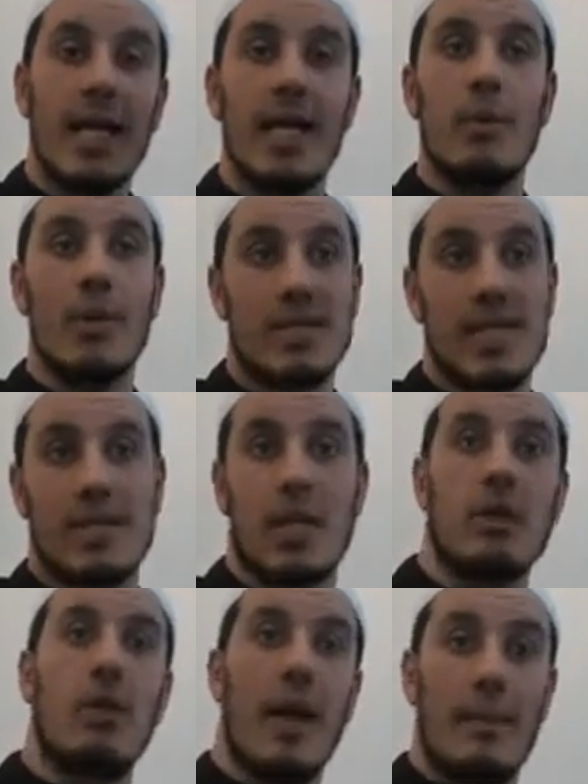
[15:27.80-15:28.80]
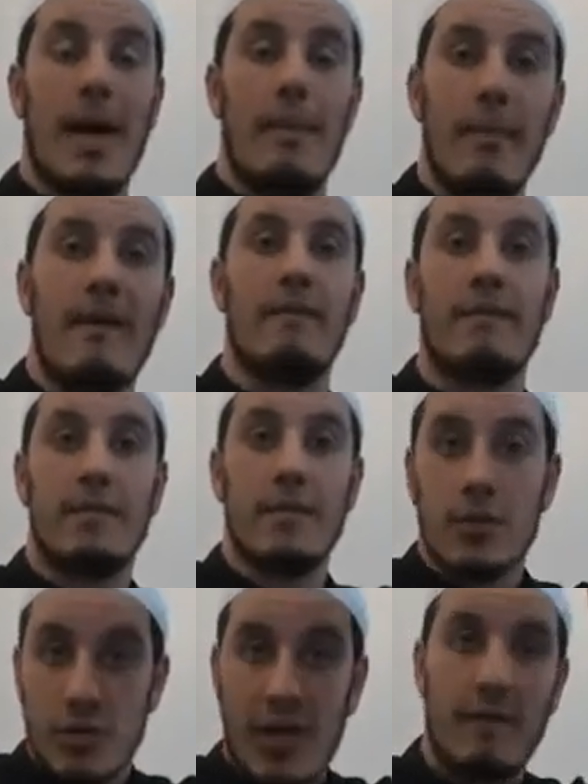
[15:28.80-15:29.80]
It was such a lot, about a month
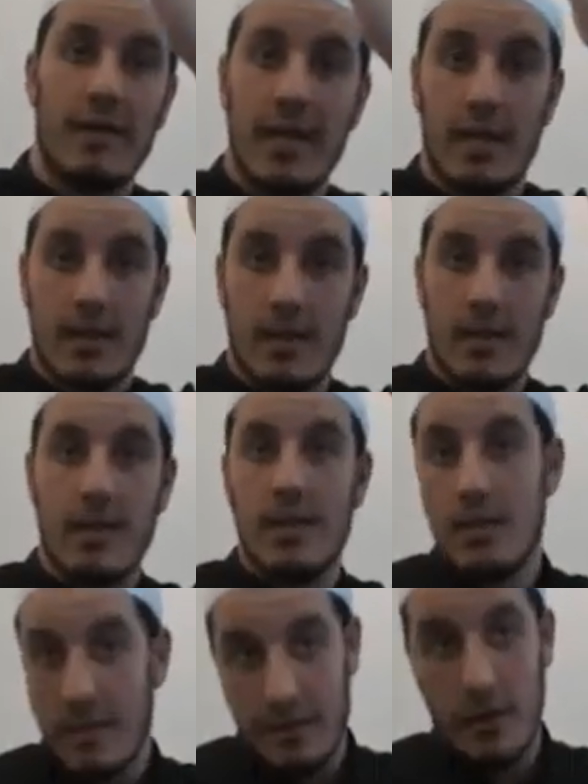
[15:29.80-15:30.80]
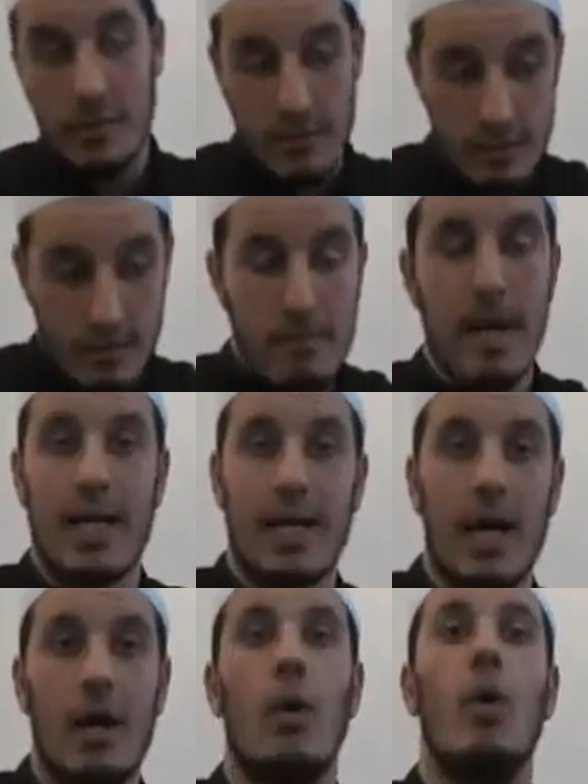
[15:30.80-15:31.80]
traveling from
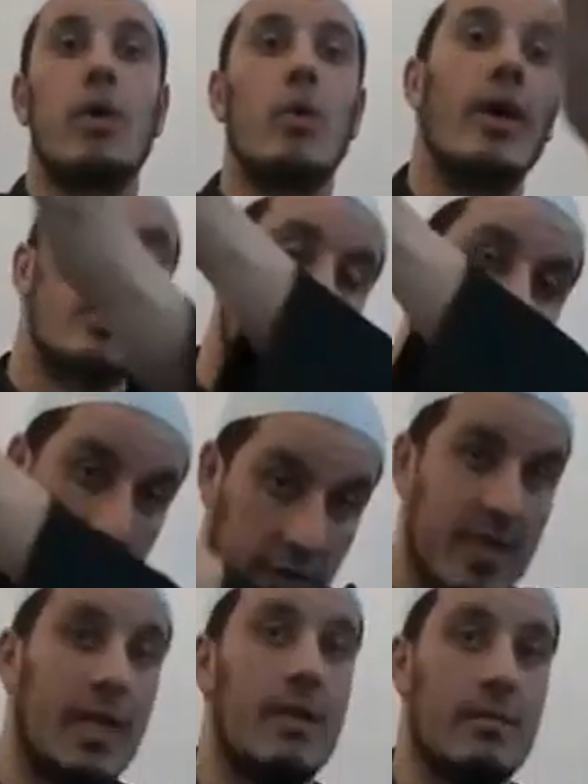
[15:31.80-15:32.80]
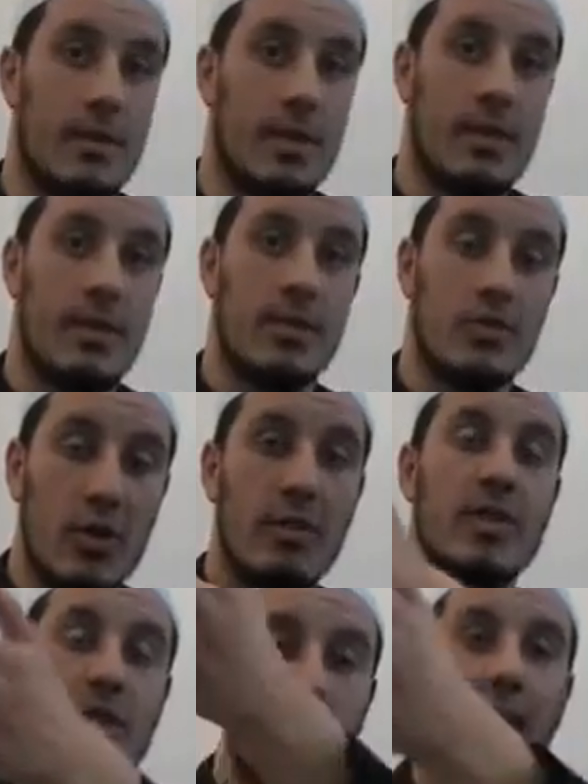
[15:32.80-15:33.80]
Mecca all the way to Jerusalem, to
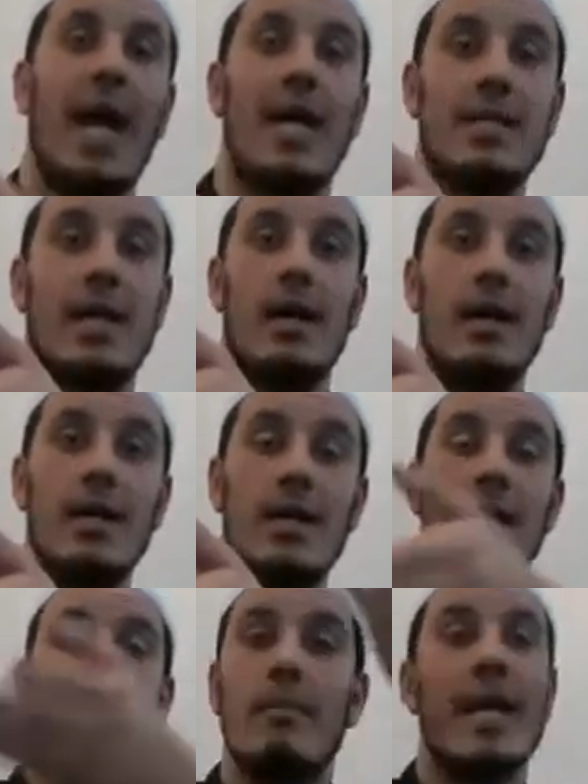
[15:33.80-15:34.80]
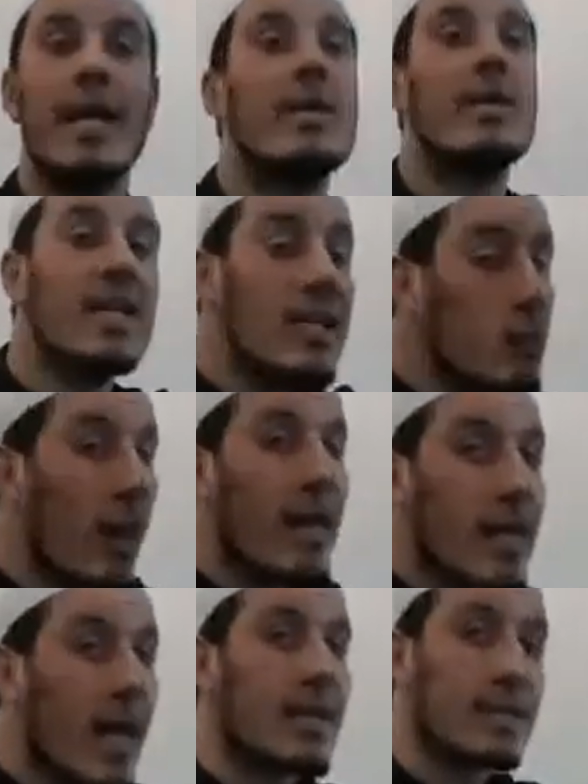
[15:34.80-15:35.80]
Al-Masjid Al-Aqsa. But he went in
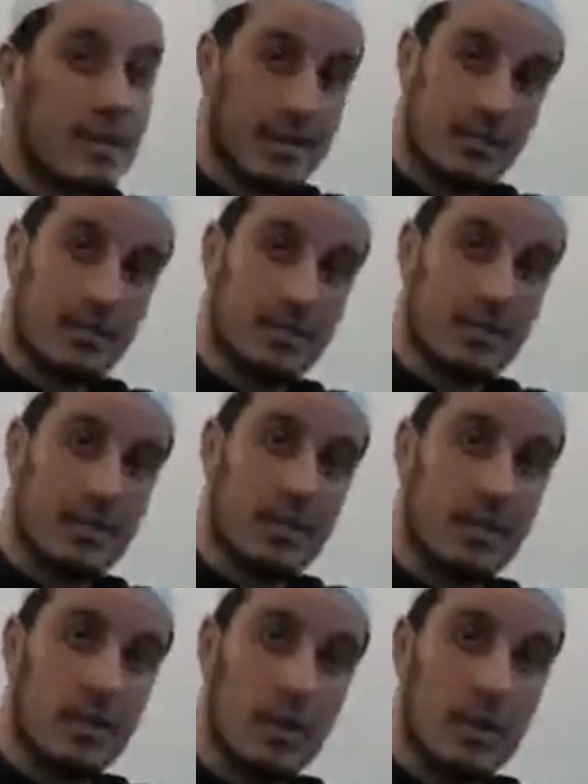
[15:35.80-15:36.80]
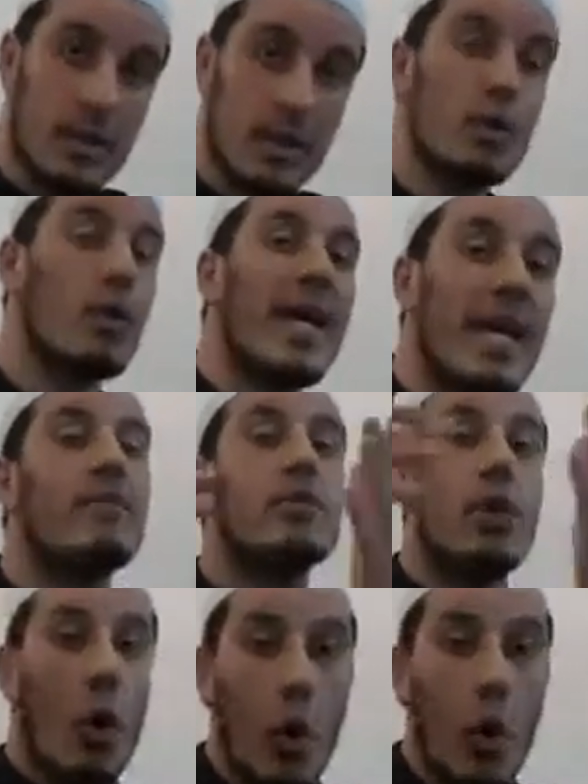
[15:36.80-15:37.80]
one night. Not even
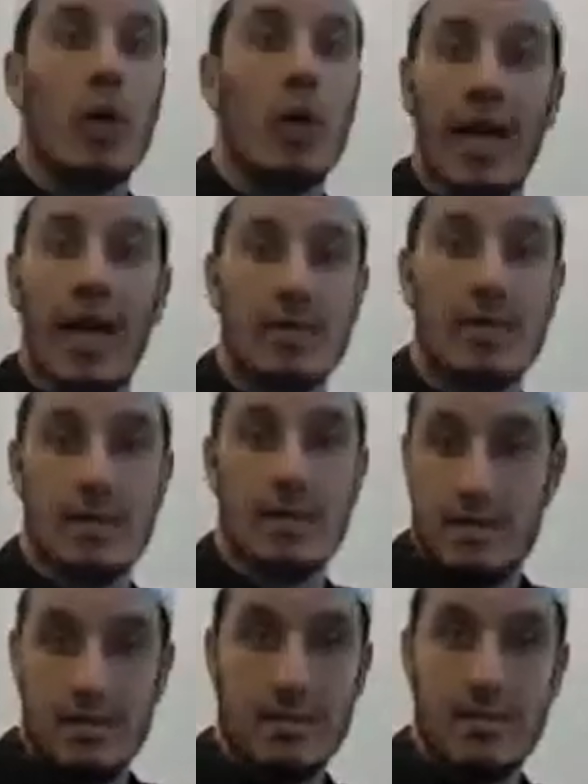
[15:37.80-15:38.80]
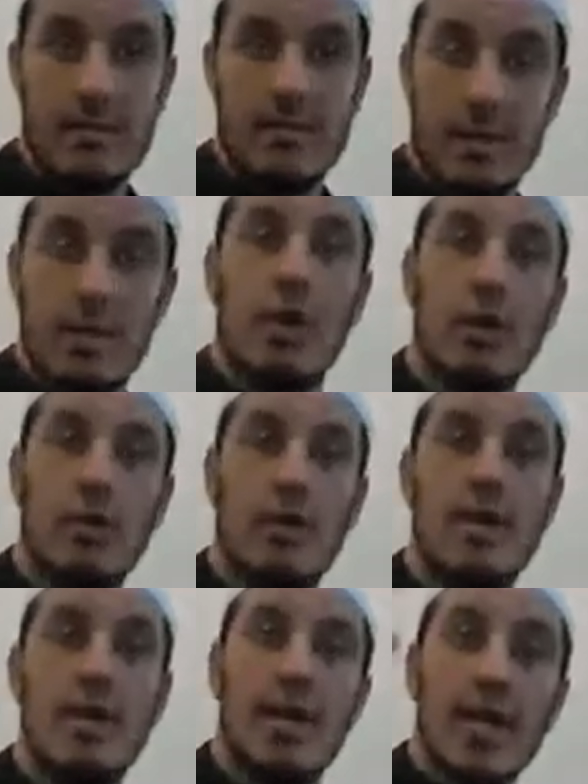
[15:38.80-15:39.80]
the whole night. You know,
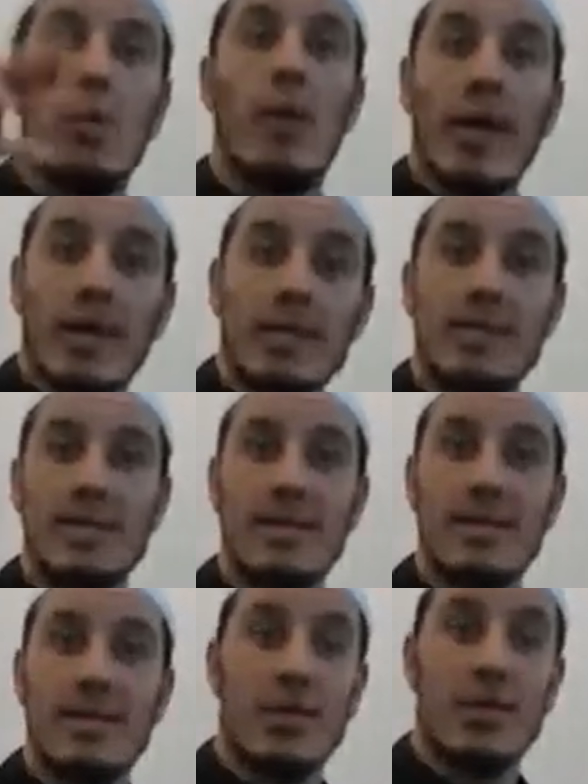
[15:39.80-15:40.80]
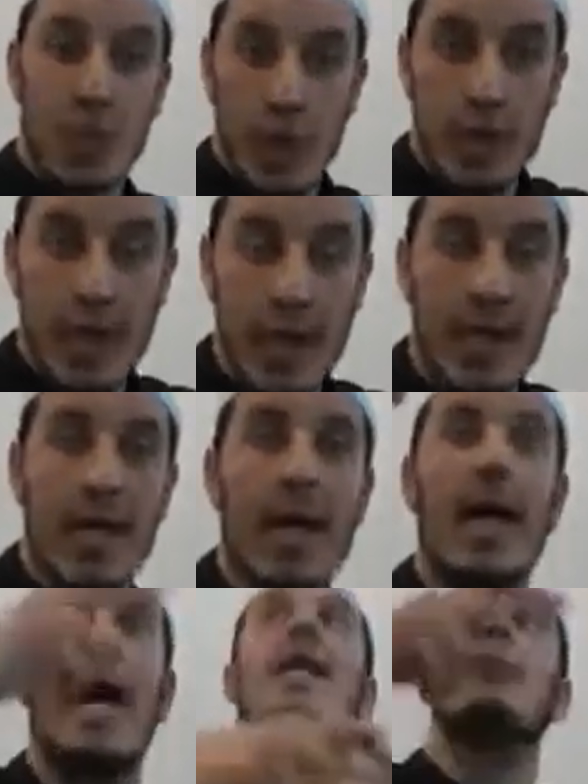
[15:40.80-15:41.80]
he went on a journey
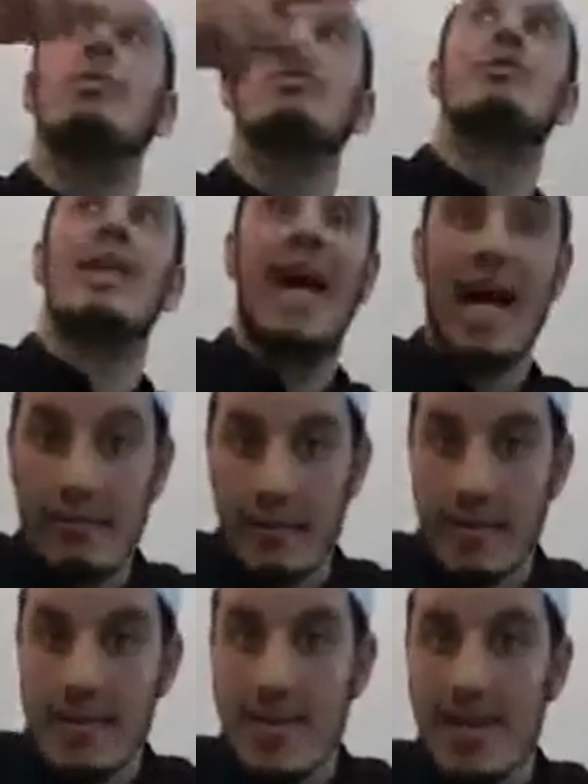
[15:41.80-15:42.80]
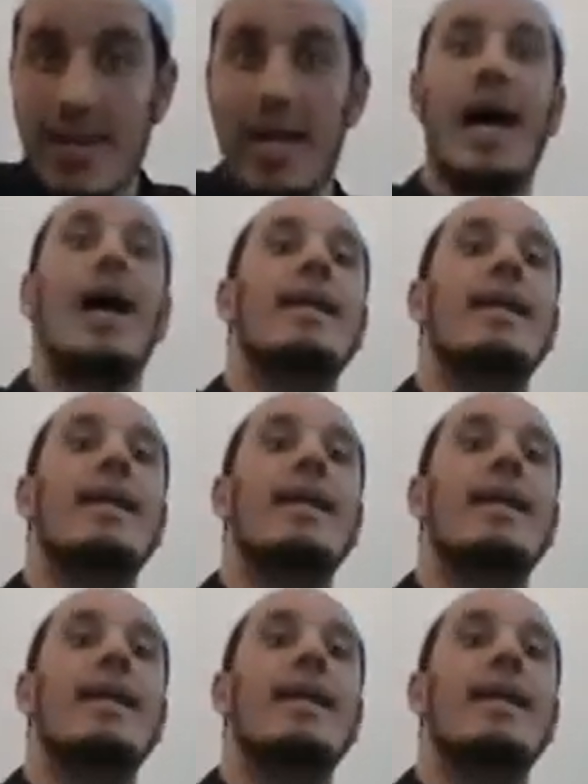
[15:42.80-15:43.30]
and he went to the heavens and